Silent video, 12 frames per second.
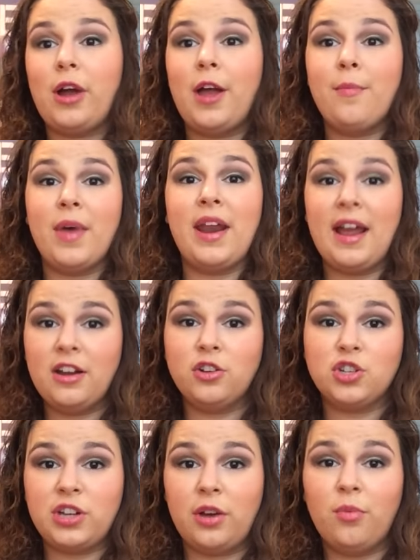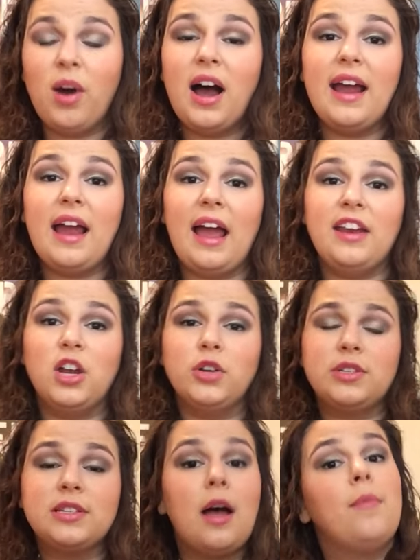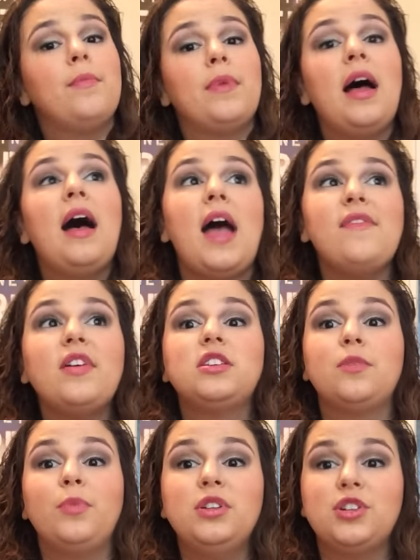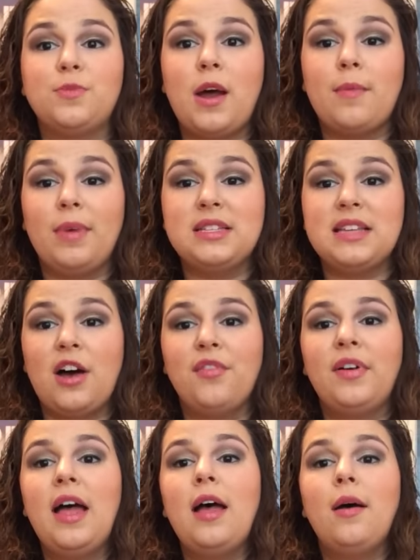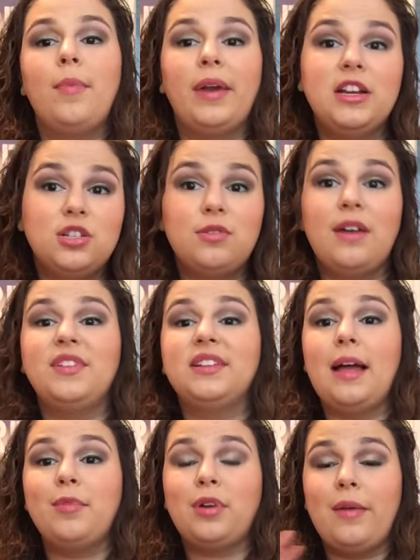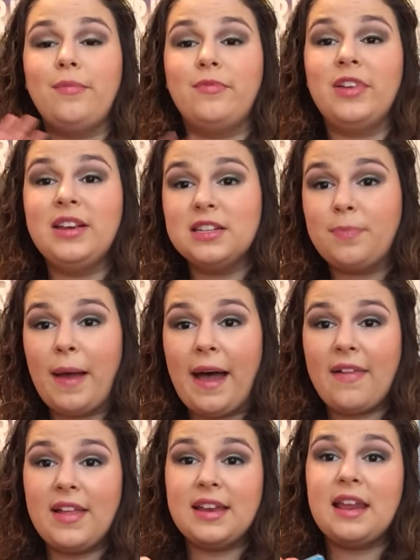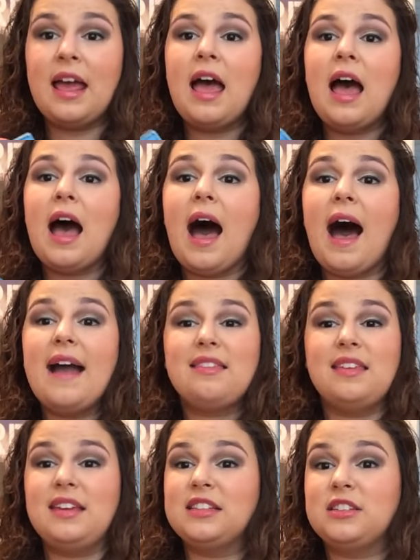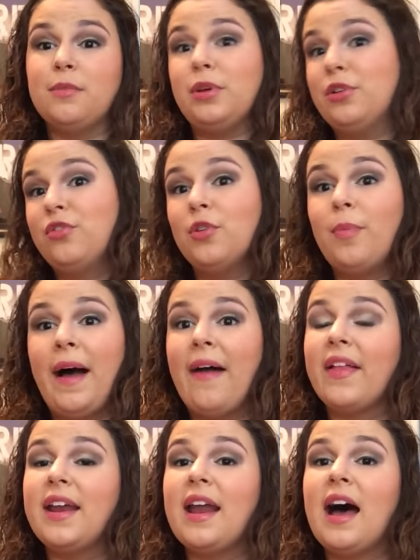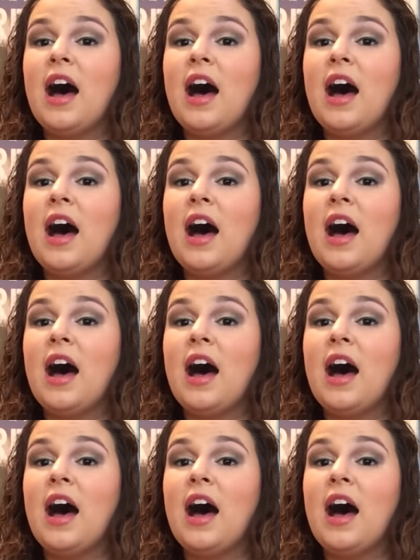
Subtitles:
Crime, and I understand why. I know some, I've done some research about it myself, but I do have the Lime Crime Venus palette. I think it's a beautiful palette.